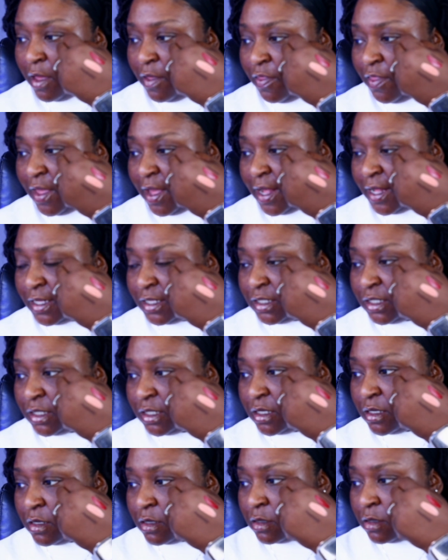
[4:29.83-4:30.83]
And
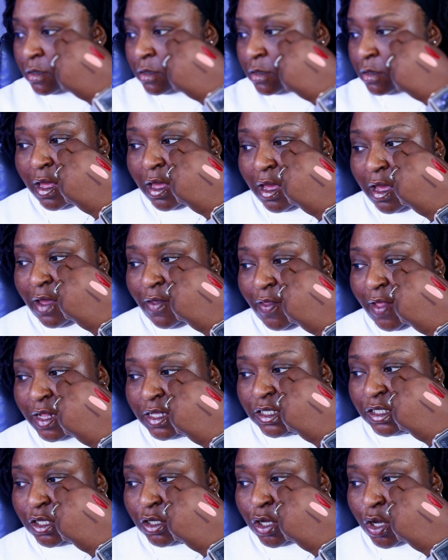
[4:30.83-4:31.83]
that's and
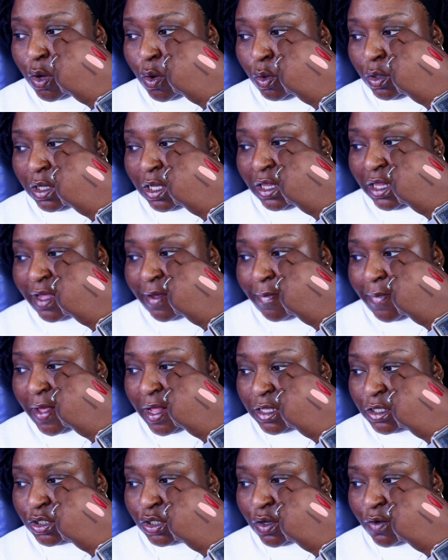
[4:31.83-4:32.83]
that's the Cola lip
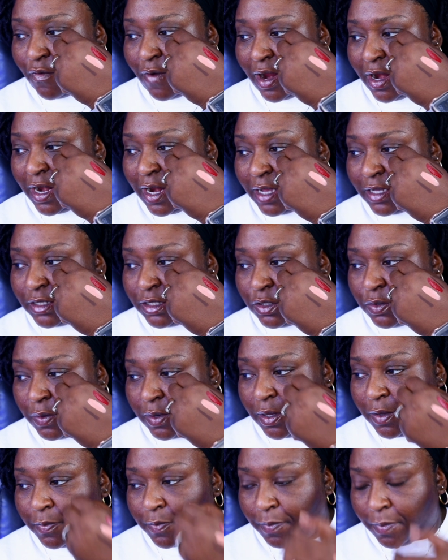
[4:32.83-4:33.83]
pencil right next to
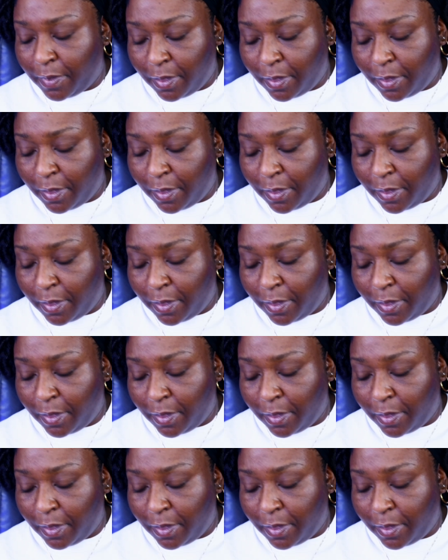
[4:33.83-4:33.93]
it.